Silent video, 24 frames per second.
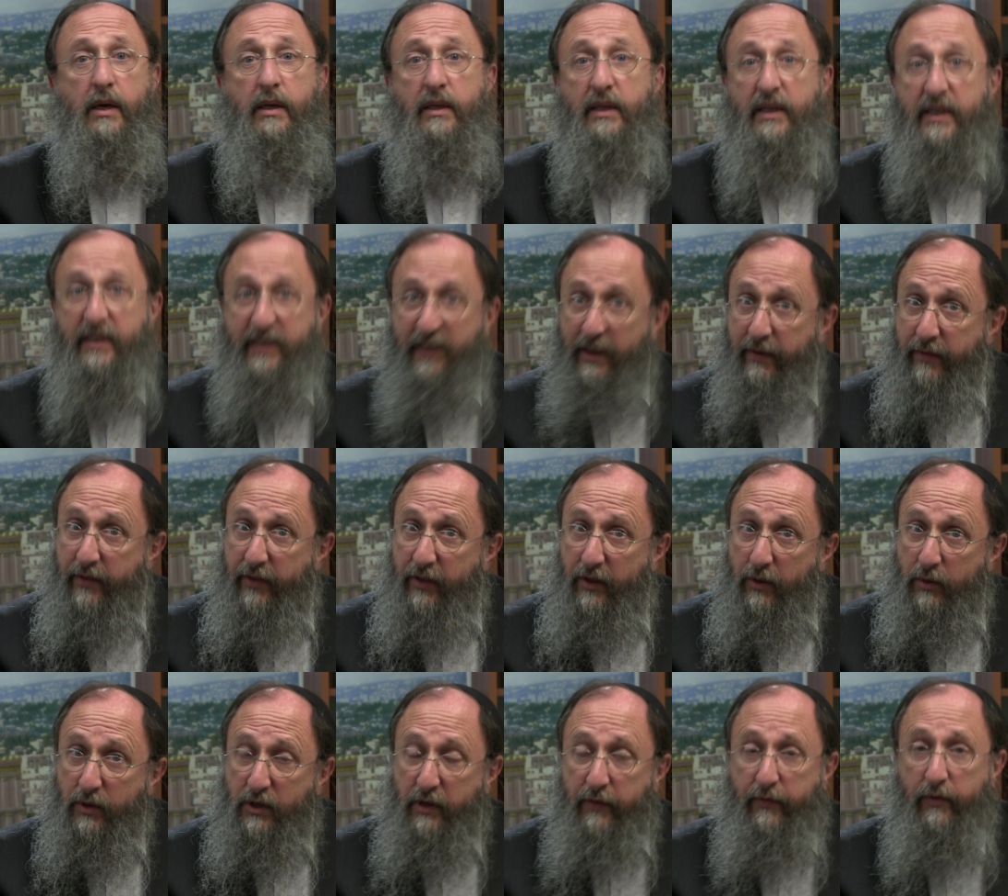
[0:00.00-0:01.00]
The seventh
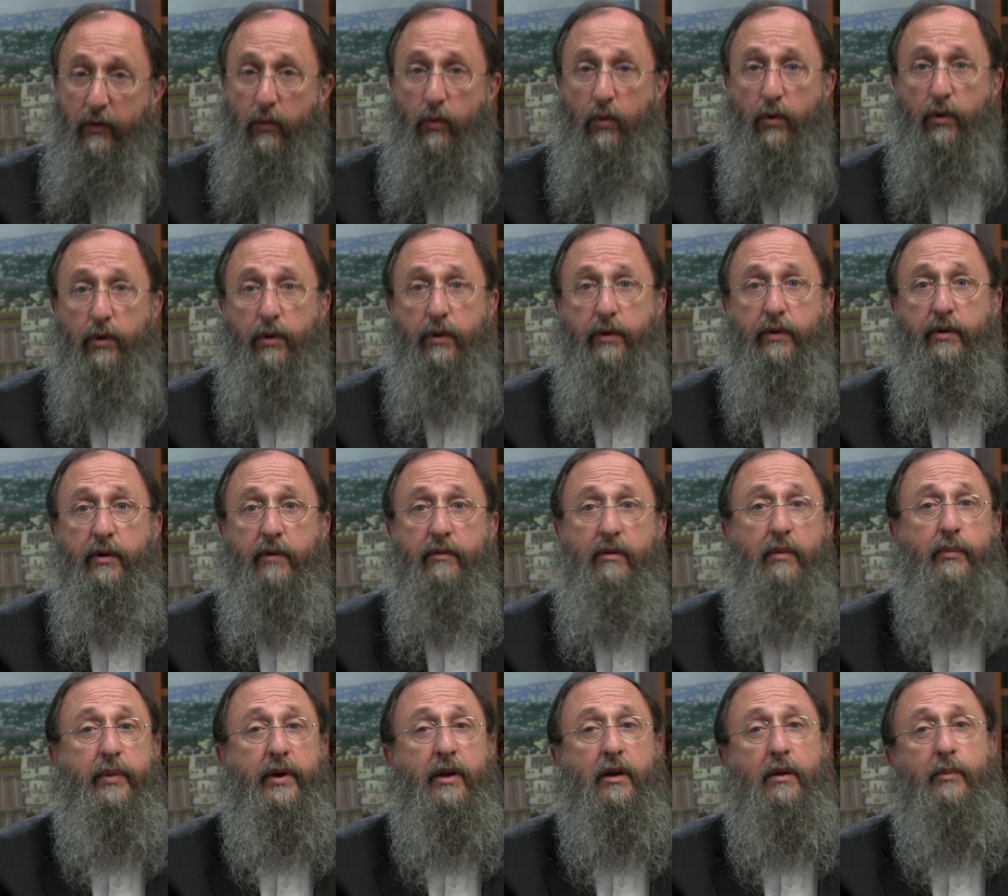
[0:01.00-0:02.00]
use of the word,
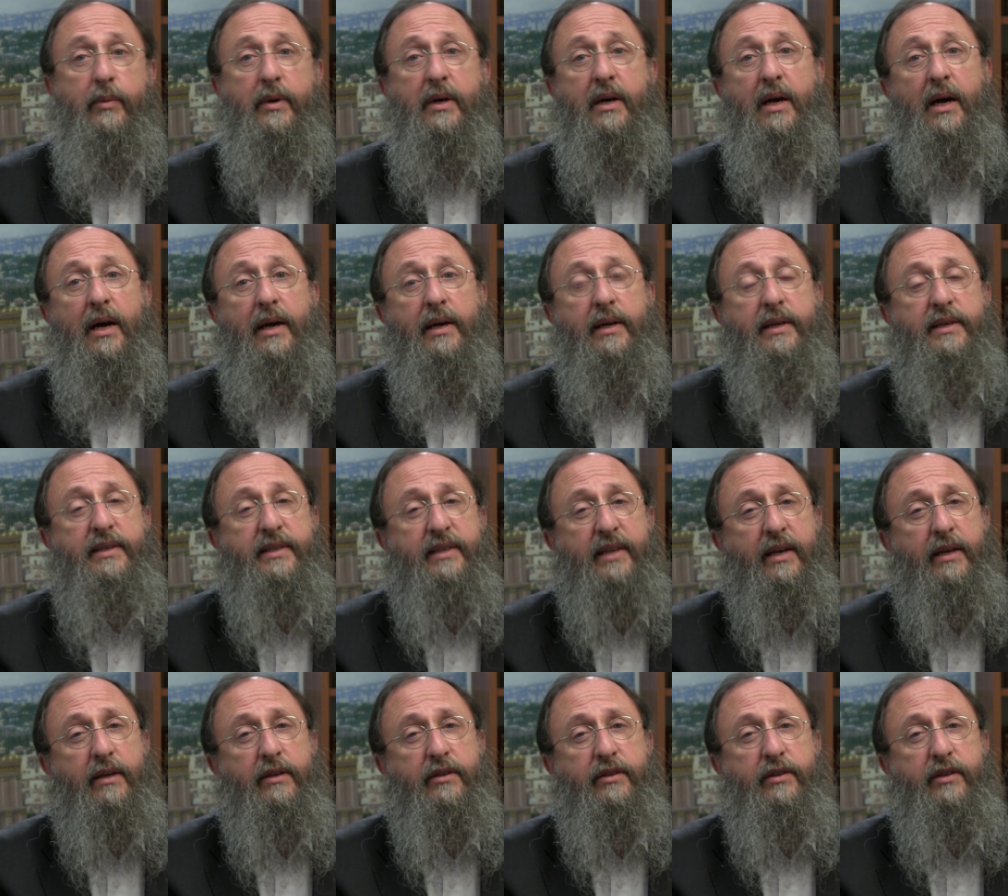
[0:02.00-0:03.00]
Rabbeinu Bachya
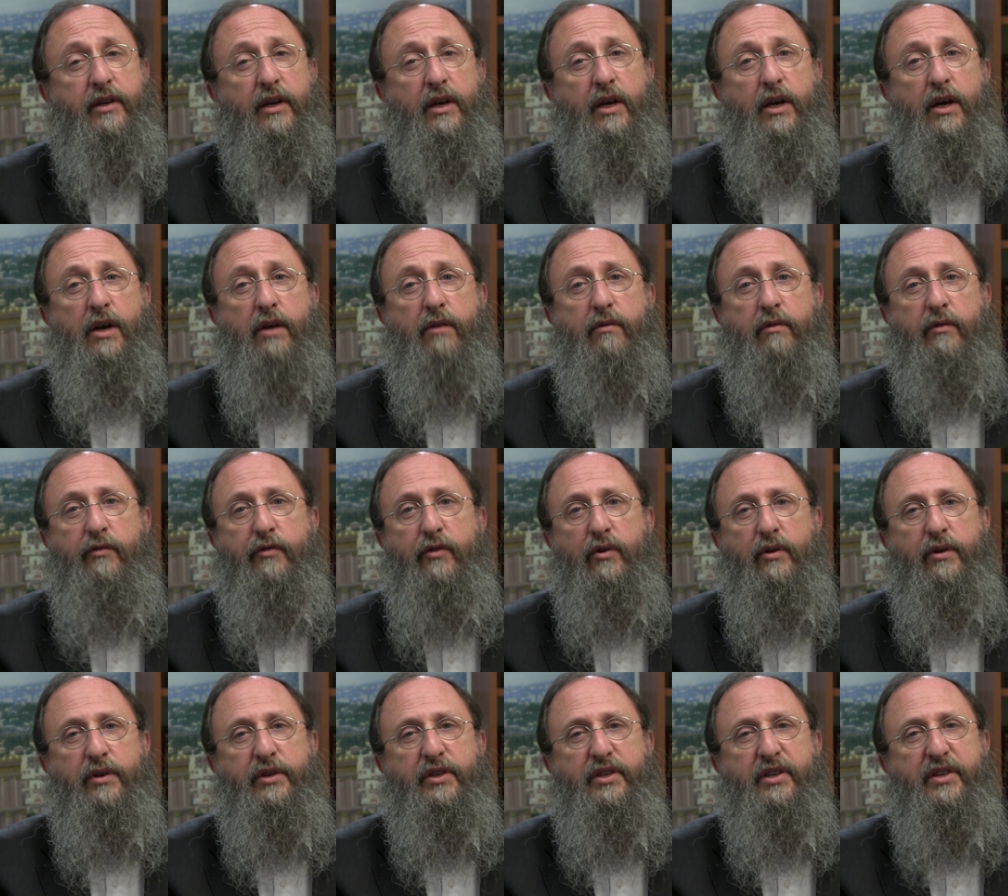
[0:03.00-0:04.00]
states,
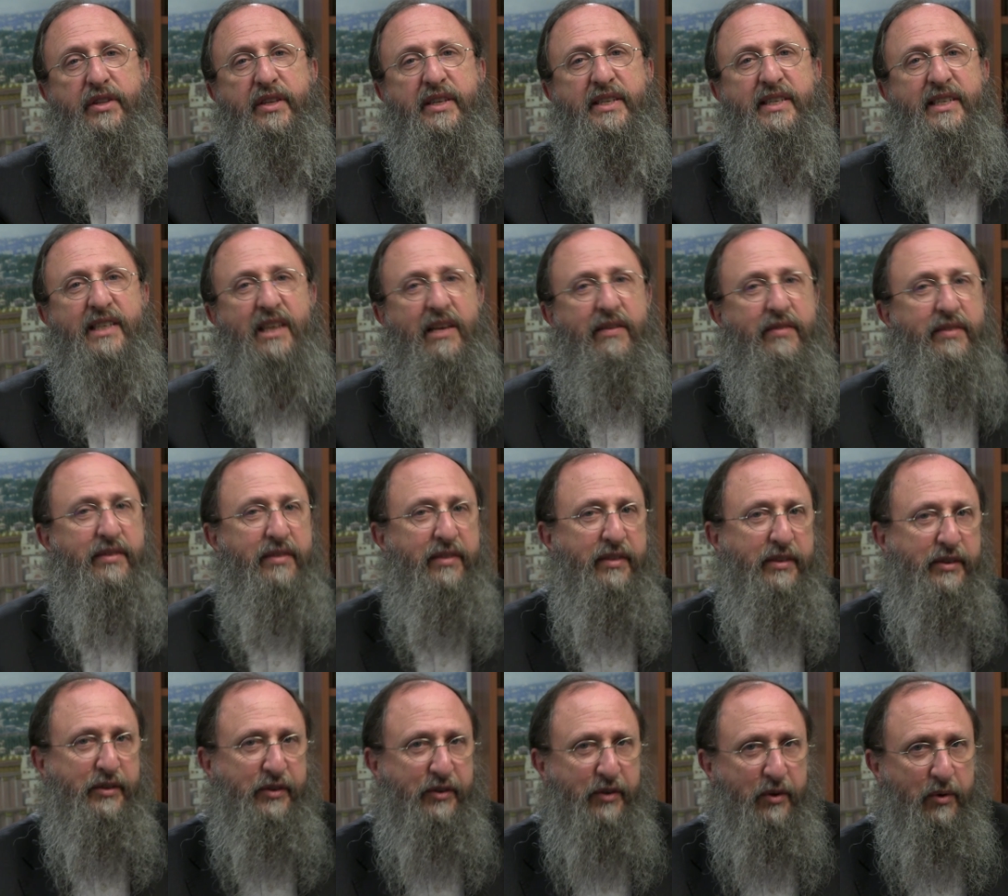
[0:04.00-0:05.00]
refers to the
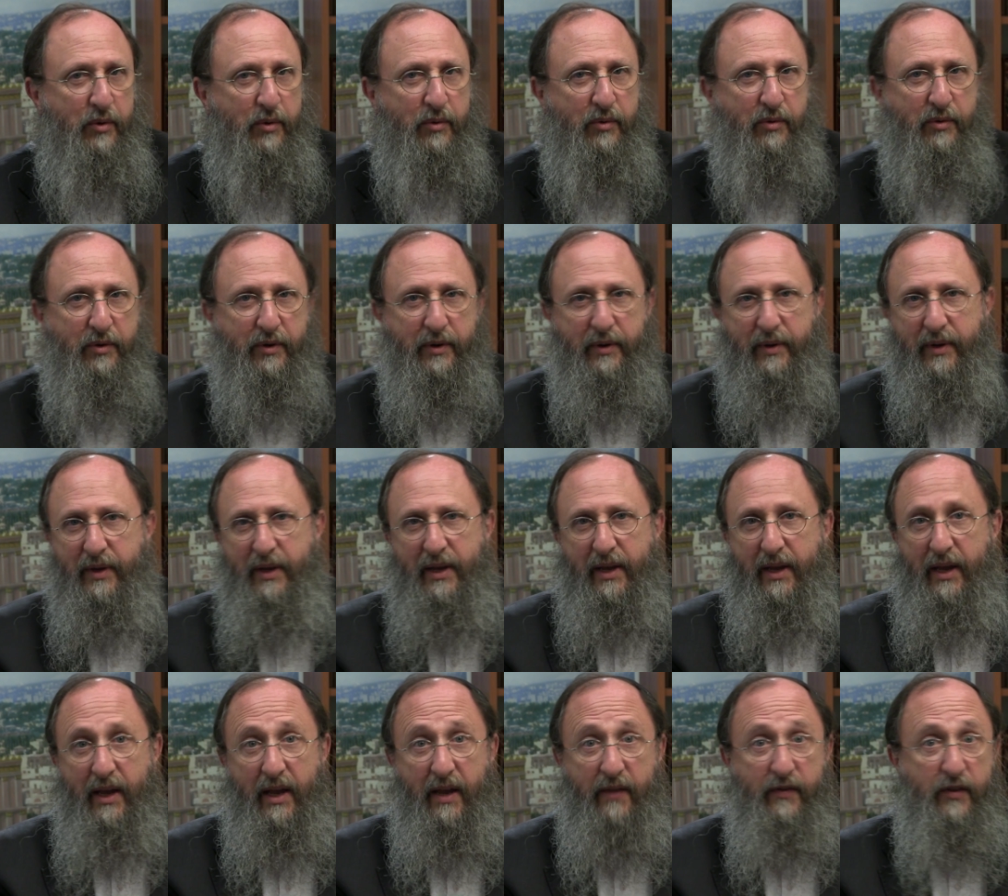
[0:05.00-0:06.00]
seventh zone,
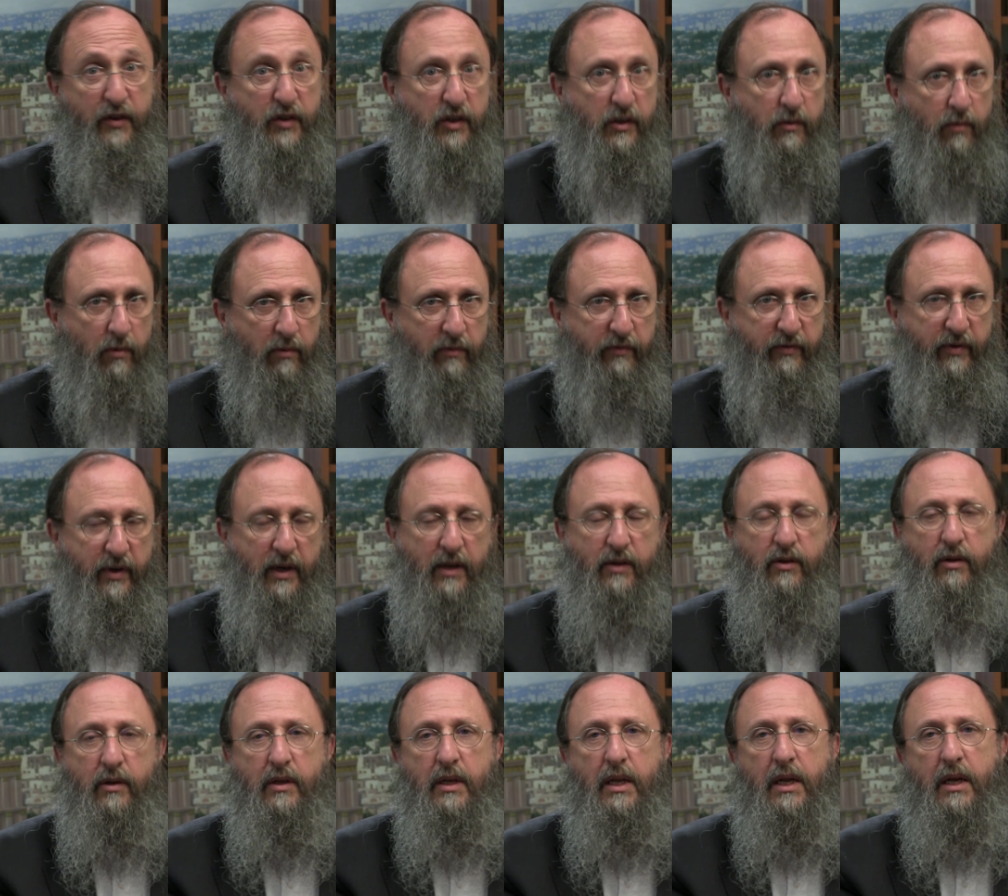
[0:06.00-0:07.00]
and this you won't
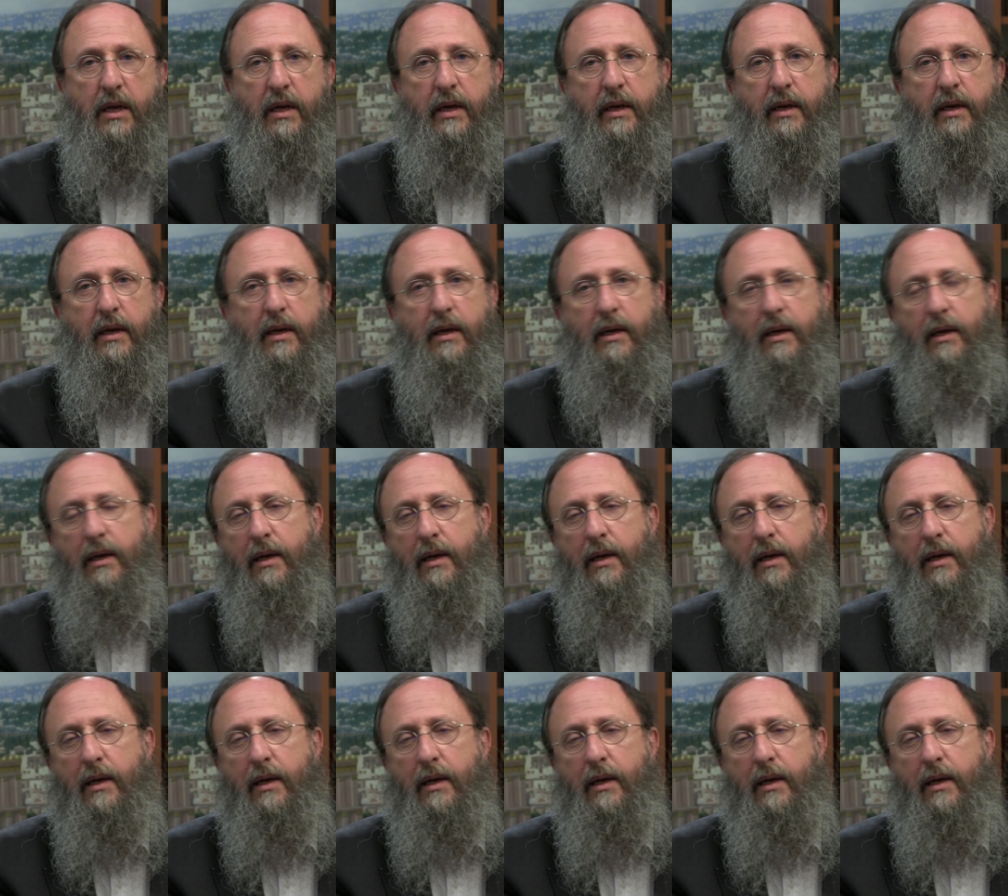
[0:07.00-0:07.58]
find online.